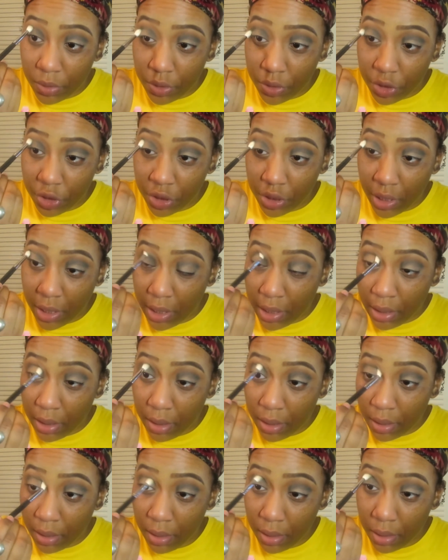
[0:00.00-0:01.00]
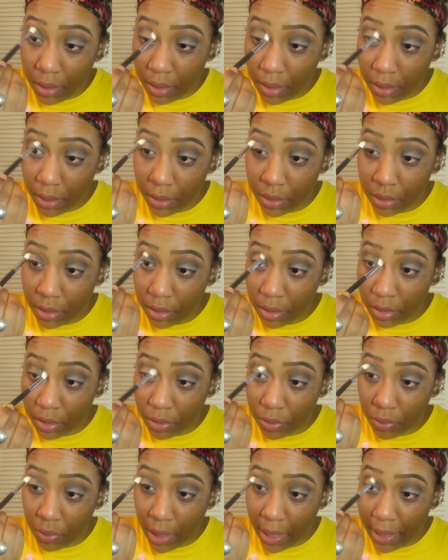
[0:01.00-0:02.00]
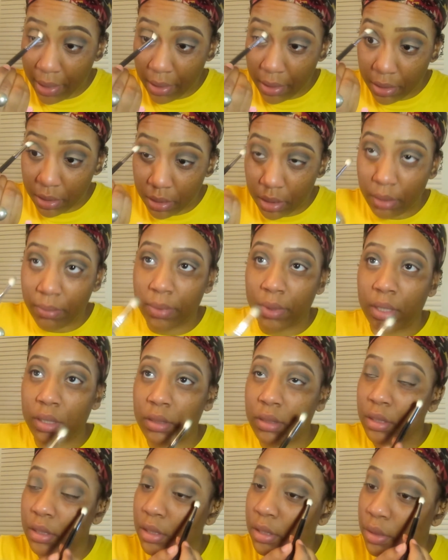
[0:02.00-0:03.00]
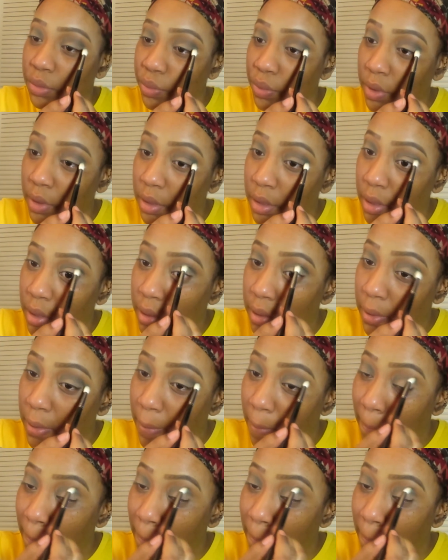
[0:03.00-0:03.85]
shade to lighten this up because this is really dark.